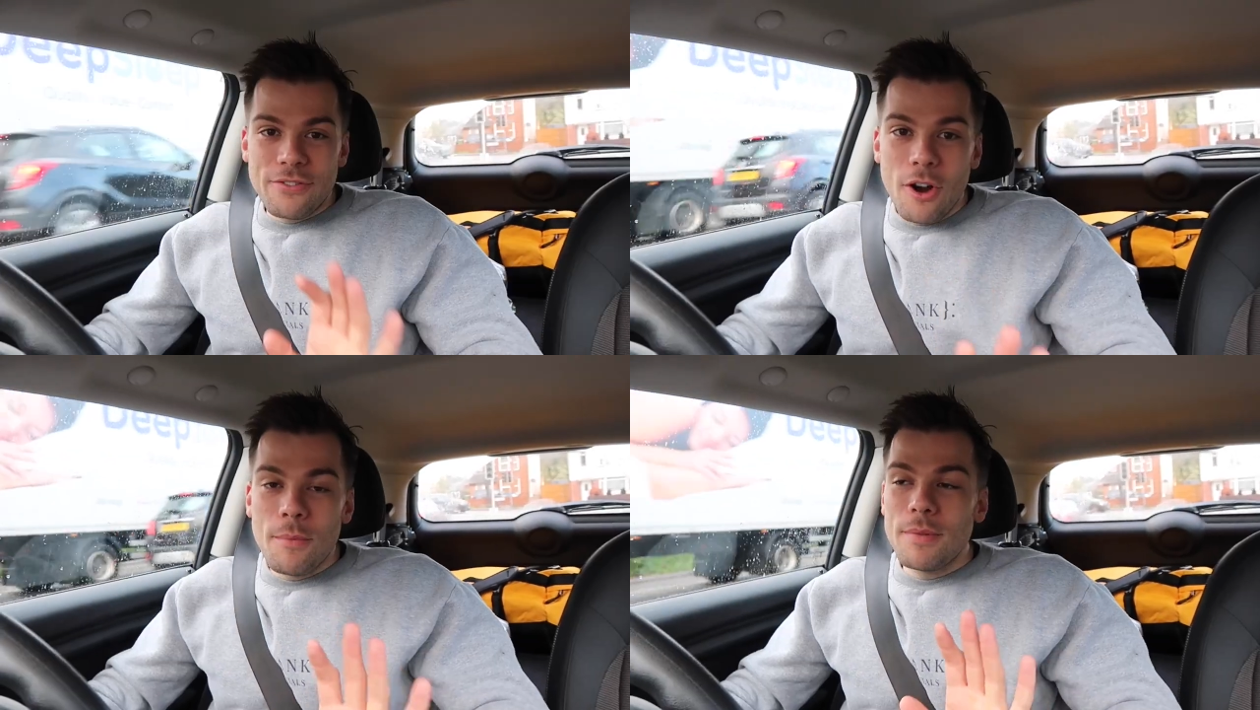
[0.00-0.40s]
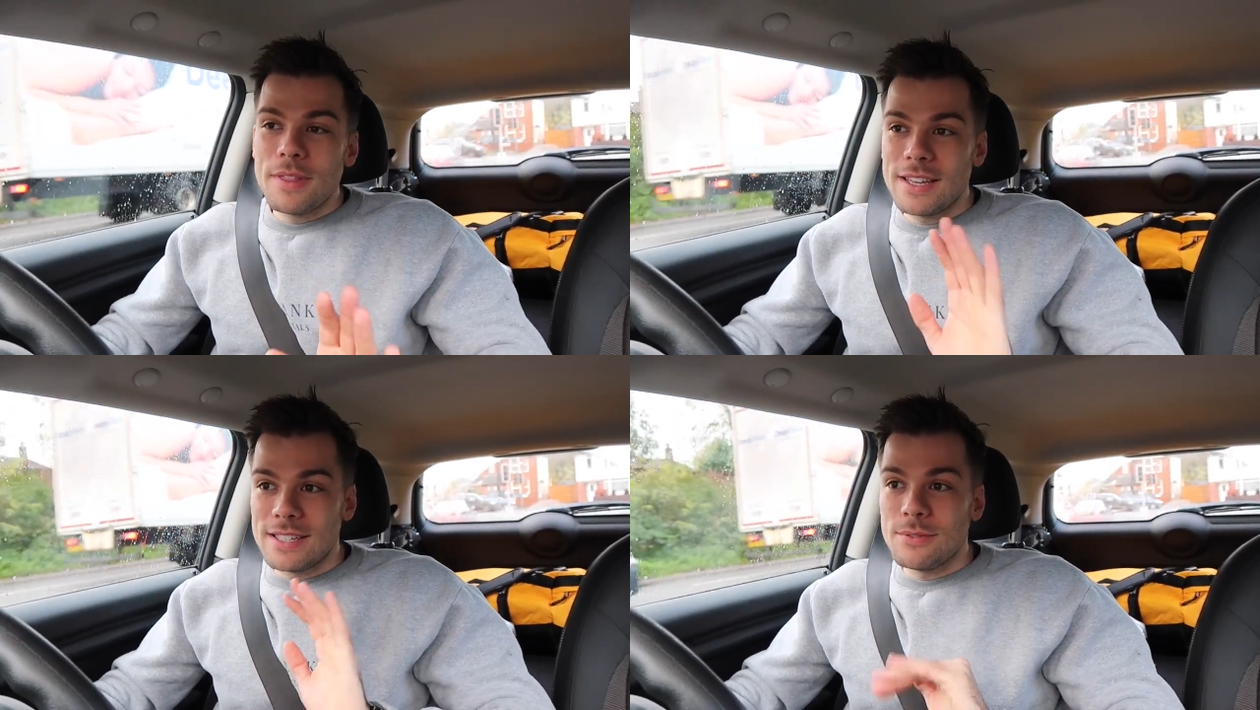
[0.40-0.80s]
From
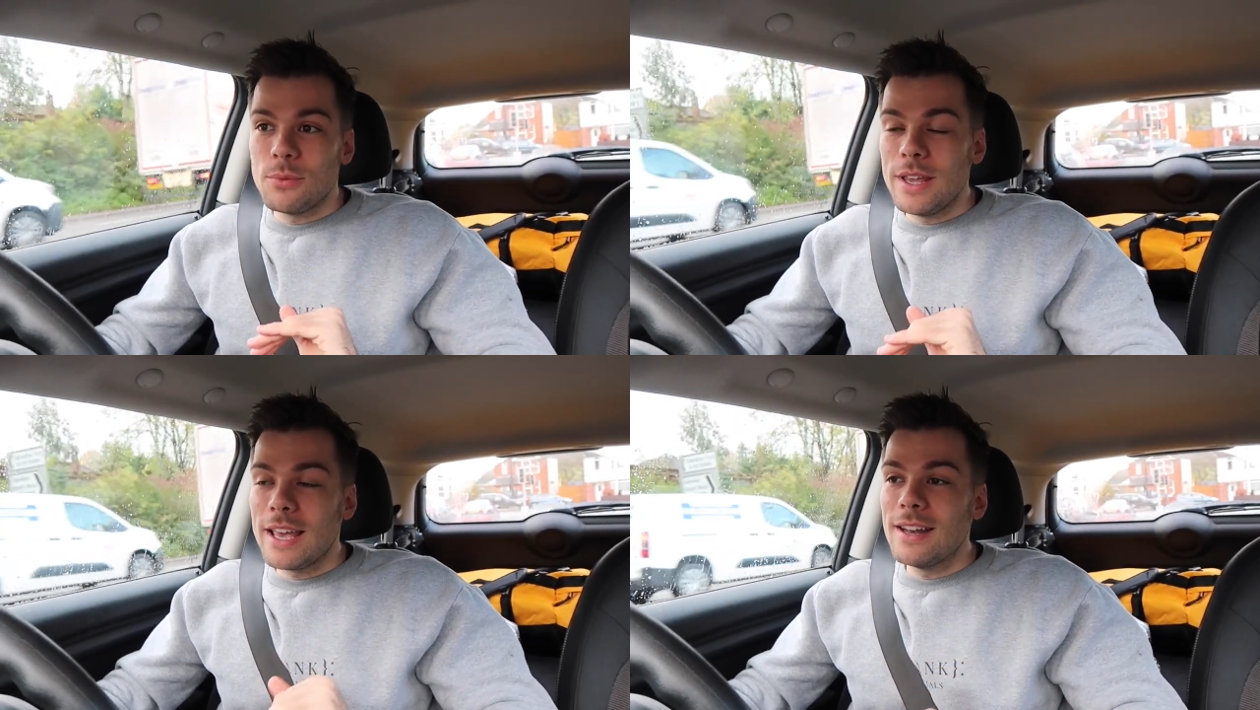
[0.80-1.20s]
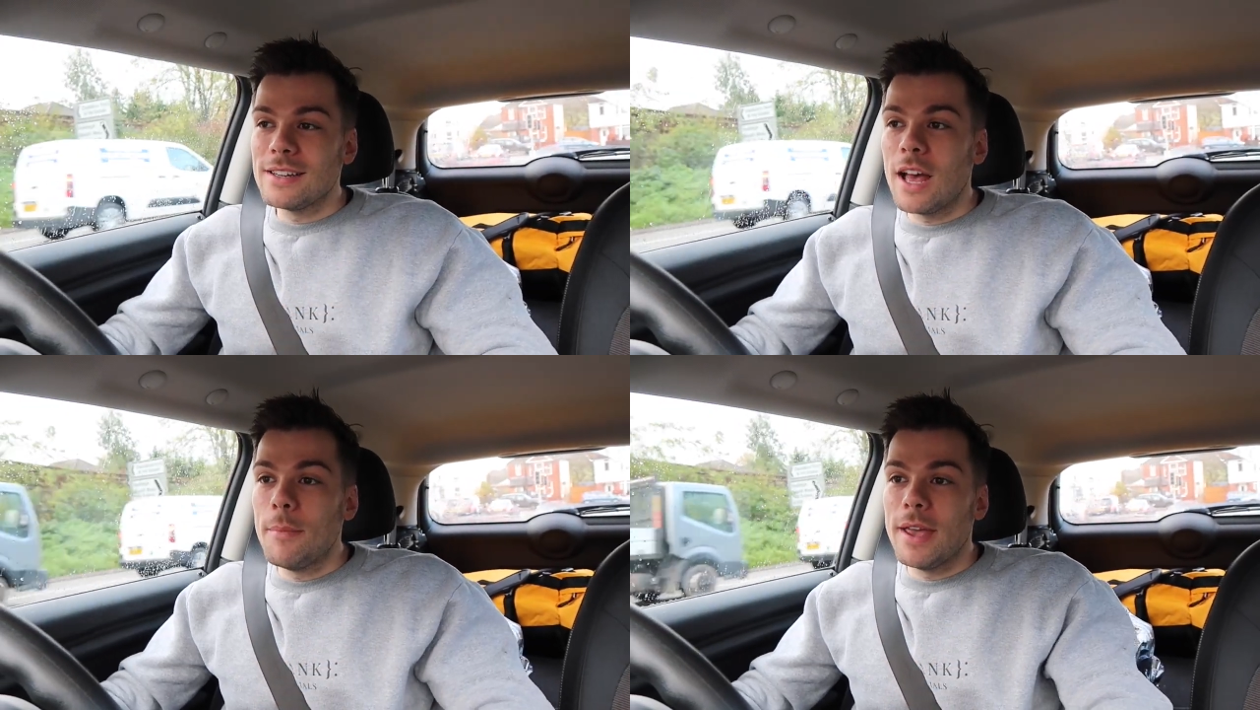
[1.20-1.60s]
this
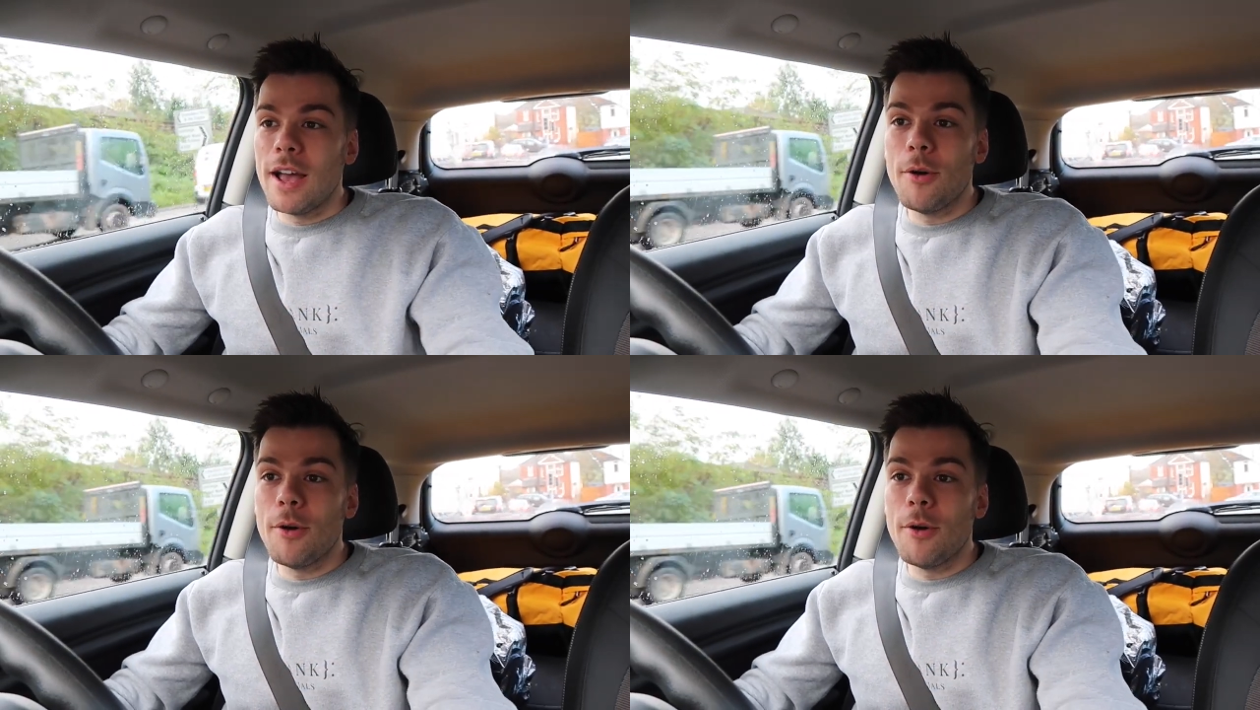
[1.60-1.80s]
weekend coming,